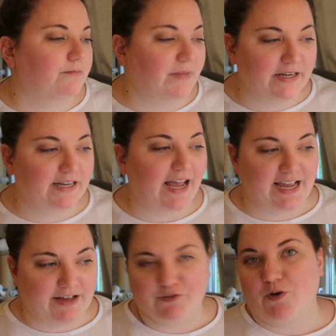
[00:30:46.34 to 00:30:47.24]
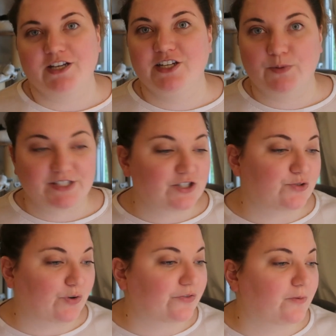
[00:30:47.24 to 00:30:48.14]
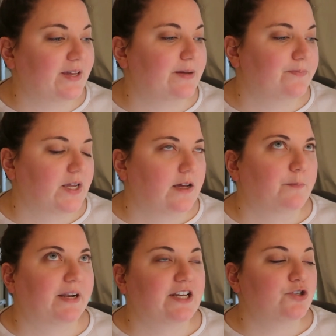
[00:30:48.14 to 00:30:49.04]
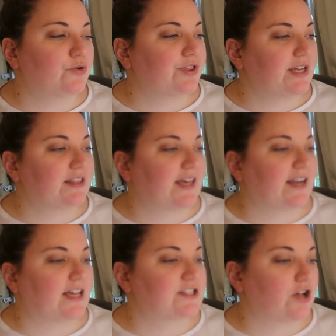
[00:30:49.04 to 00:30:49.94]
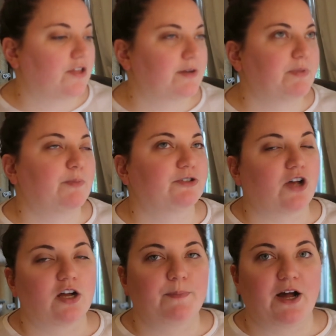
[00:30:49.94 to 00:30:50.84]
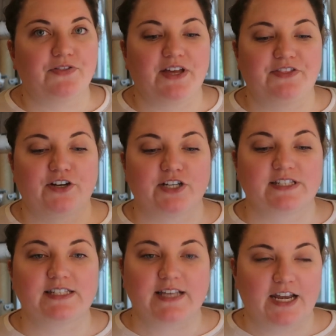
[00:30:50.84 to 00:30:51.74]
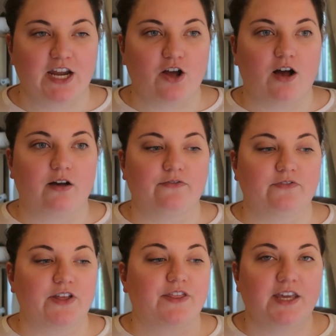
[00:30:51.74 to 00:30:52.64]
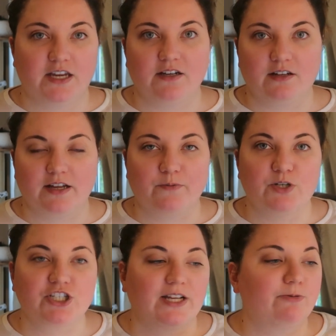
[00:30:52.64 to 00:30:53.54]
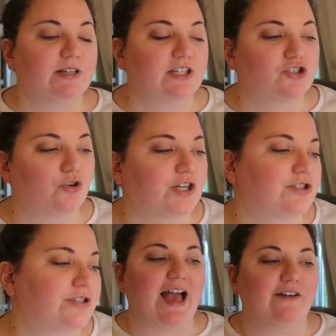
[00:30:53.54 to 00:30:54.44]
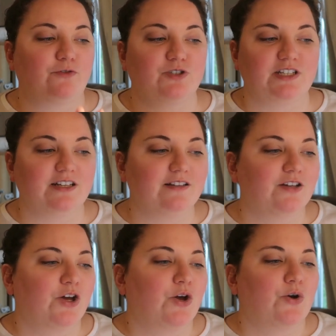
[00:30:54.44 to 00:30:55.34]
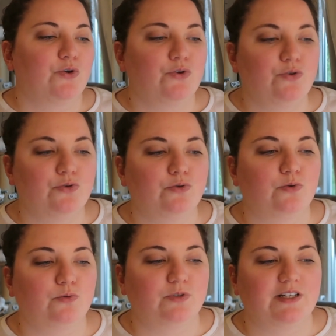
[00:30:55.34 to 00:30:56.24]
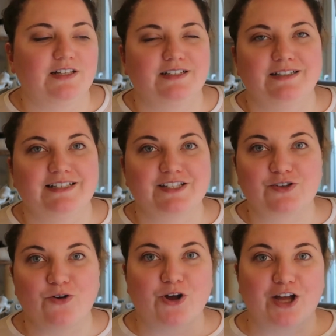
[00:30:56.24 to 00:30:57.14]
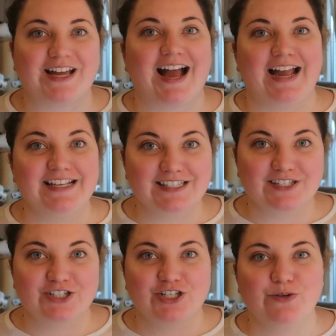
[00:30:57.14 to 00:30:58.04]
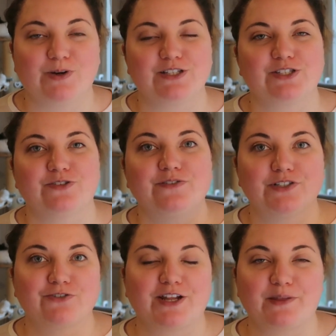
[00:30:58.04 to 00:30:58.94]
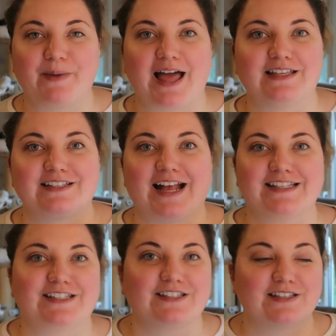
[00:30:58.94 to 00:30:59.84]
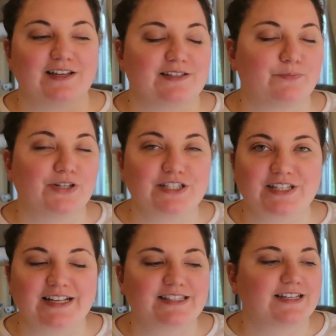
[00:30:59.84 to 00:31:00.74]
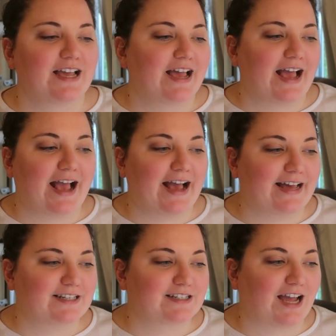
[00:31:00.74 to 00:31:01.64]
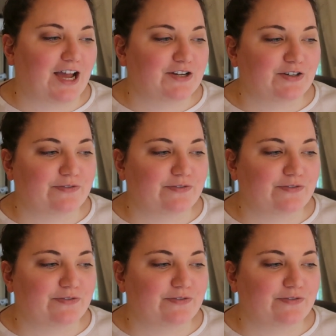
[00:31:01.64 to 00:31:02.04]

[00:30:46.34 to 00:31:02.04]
meaning I have no idea what's in store for me. But I do think that I saw that people talk about that there is a setting of a theater which they really enjoyed. We have Odile, who is going on a heist. She wants to infiltrate the palace as a princess and kind